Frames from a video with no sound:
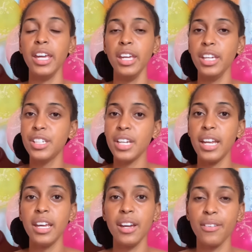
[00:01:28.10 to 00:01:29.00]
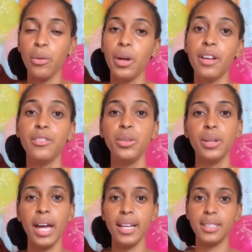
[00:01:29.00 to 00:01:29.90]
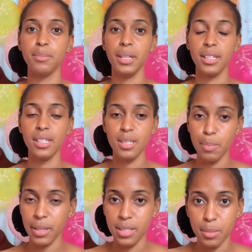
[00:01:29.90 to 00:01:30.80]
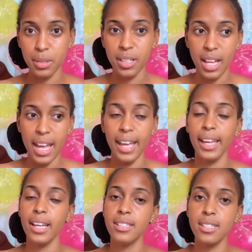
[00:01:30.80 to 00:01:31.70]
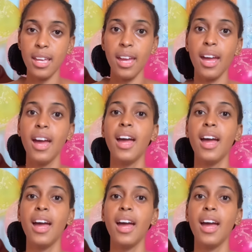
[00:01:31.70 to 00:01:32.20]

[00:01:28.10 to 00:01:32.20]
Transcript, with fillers: each and every one of you guys made this possible and i can say